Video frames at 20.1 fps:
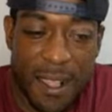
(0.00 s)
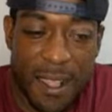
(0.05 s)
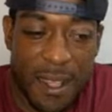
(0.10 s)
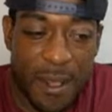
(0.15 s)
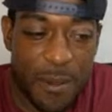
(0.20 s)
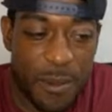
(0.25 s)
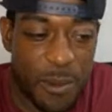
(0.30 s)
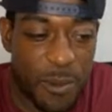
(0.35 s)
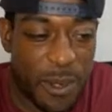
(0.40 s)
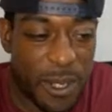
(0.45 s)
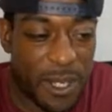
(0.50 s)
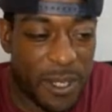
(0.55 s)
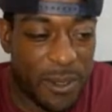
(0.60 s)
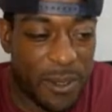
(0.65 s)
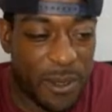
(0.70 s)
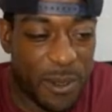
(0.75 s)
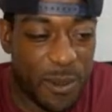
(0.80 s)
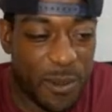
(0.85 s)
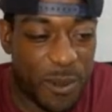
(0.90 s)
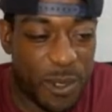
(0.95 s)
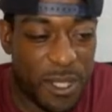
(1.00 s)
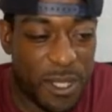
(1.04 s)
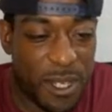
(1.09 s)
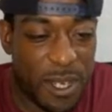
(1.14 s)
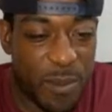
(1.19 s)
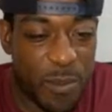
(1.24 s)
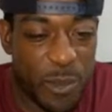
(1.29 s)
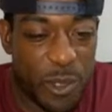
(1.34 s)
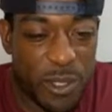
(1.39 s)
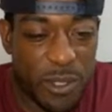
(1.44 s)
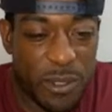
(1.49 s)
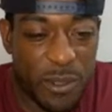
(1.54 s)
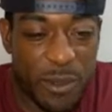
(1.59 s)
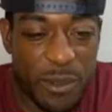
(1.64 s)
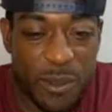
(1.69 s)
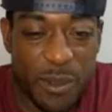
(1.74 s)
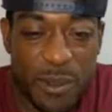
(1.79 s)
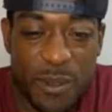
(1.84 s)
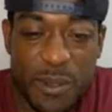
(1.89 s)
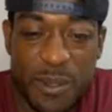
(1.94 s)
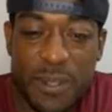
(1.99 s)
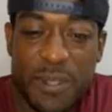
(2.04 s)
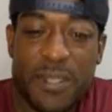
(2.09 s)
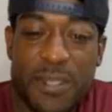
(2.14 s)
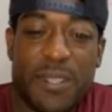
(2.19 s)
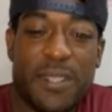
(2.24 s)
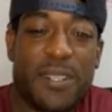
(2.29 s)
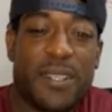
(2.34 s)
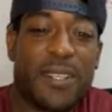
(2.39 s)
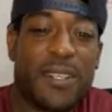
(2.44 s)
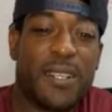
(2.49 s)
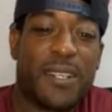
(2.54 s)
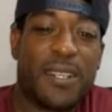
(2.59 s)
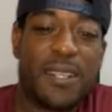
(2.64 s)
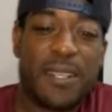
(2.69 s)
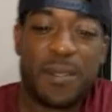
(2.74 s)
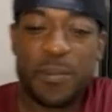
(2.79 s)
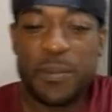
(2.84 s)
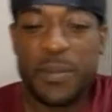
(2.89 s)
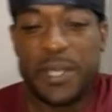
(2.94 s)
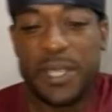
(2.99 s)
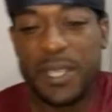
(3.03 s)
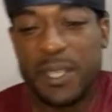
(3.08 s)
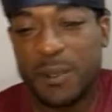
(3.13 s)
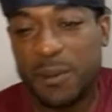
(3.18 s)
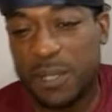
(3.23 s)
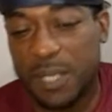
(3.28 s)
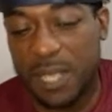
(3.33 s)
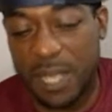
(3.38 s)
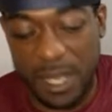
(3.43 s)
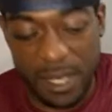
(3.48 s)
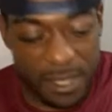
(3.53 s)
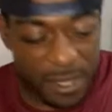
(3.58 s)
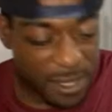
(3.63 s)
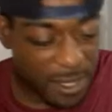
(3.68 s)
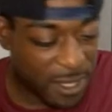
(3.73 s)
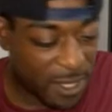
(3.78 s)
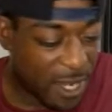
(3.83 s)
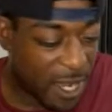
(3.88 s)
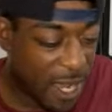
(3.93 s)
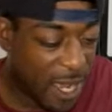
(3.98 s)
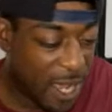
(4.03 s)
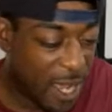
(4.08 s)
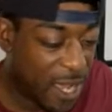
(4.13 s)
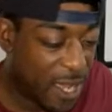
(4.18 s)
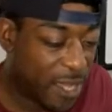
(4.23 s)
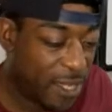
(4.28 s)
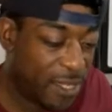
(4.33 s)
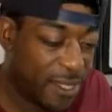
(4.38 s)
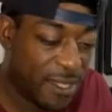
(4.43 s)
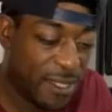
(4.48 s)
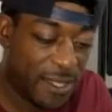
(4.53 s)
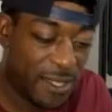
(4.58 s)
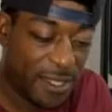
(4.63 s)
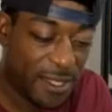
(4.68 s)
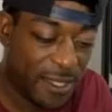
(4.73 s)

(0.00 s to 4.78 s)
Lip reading: Yeah, we waiting on the What Did I Miss crew. Here we got CI.